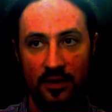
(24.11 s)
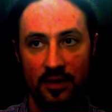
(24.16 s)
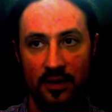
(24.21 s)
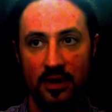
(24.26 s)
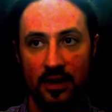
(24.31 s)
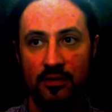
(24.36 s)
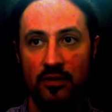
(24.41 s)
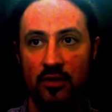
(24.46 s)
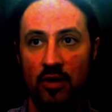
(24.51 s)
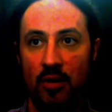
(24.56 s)

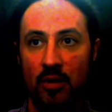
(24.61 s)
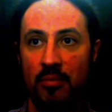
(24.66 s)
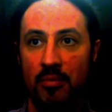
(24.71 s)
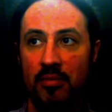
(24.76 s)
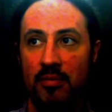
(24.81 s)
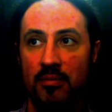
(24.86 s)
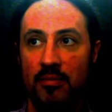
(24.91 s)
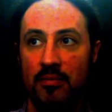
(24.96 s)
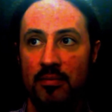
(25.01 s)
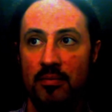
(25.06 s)
kind of
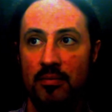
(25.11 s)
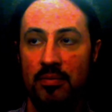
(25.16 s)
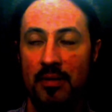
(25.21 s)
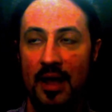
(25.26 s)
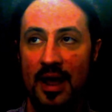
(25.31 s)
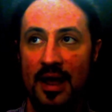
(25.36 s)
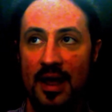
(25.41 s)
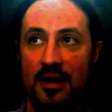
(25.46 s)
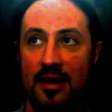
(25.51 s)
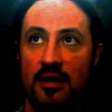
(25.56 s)

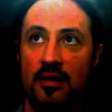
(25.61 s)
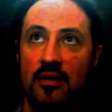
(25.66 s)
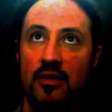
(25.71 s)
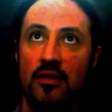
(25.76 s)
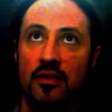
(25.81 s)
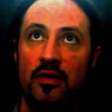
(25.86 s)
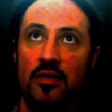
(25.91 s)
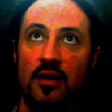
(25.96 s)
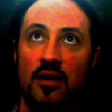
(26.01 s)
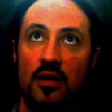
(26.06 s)

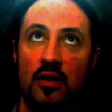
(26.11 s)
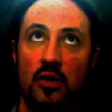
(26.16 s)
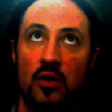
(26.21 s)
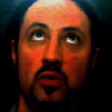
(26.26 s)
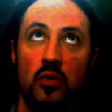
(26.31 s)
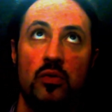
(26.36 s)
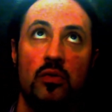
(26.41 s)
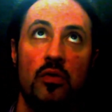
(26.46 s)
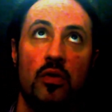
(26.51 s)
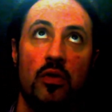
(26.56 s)
comprehend their
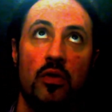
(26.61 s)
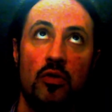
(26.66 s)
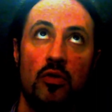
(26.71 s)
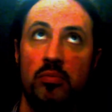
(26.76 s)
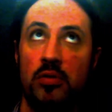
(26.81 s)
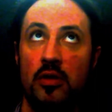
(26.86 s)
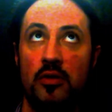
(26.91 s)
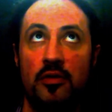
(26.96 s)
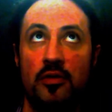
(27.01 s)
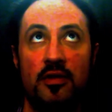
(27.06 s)
own thought
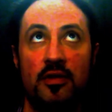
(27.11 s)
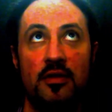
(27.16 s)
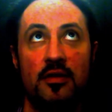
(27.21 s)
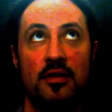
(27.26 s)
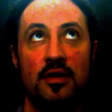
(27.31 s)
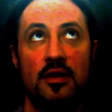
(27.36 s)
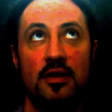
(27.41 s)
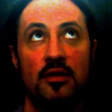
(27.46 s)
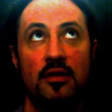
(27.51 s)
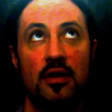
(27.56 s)

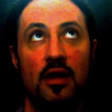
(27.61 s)
processes.